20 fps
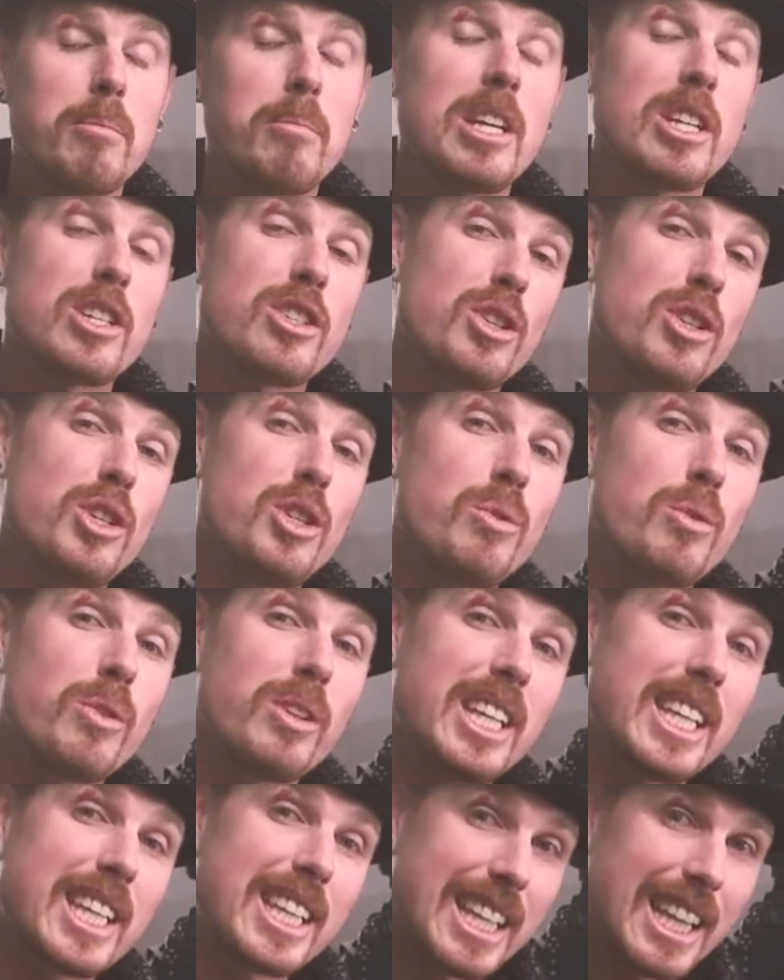Make sure you
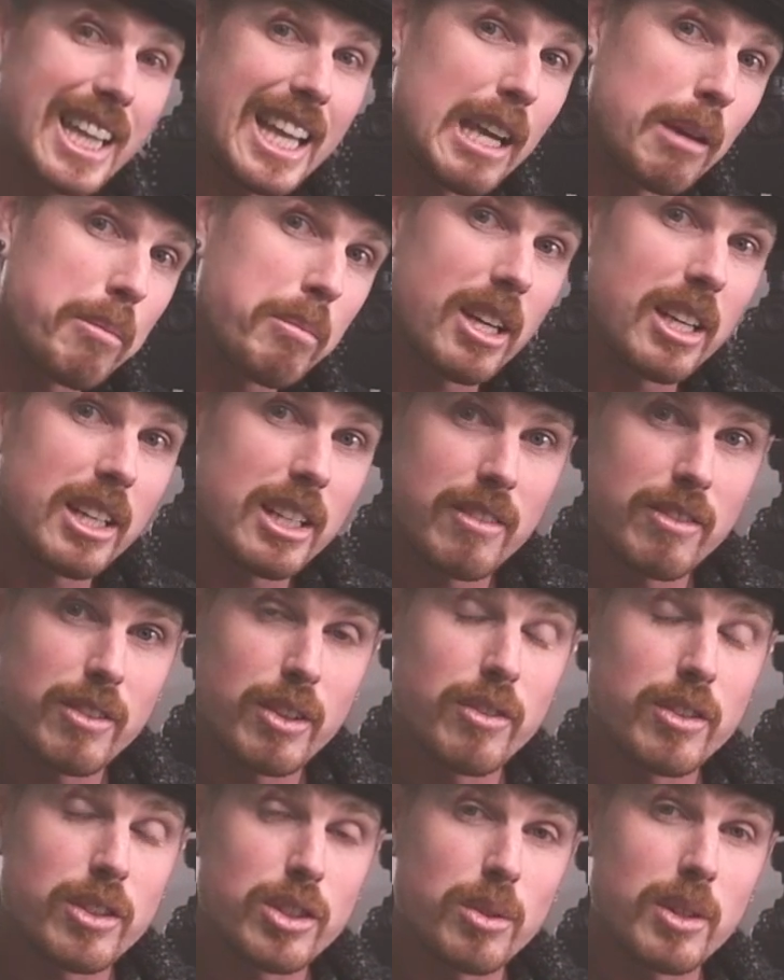click the like button if
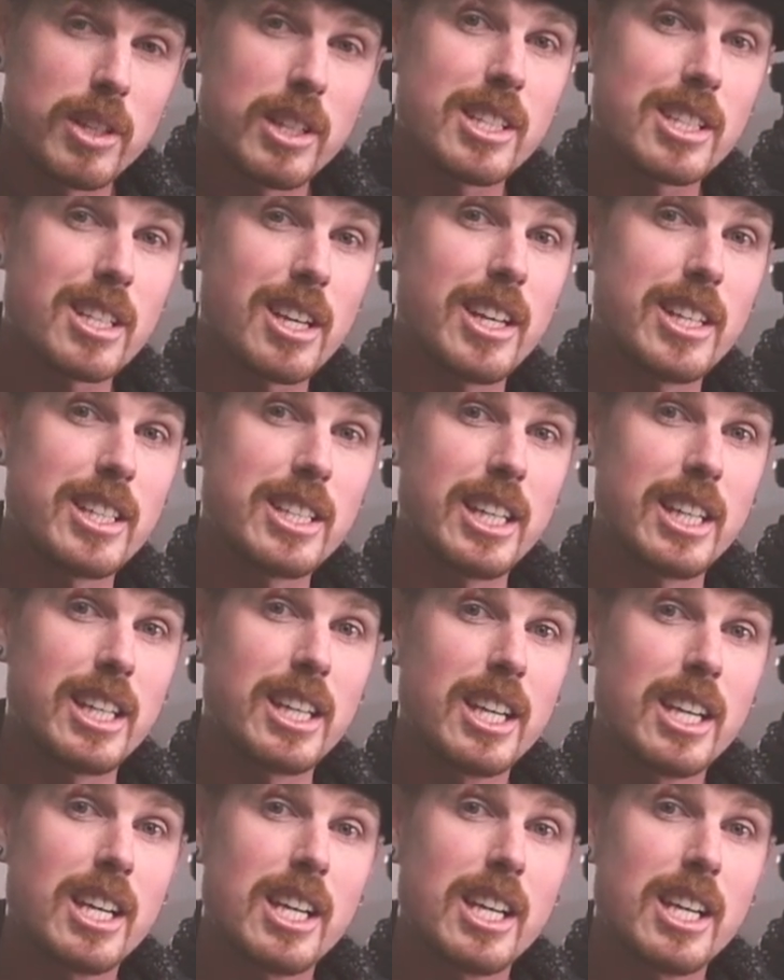you've enjoyed this content.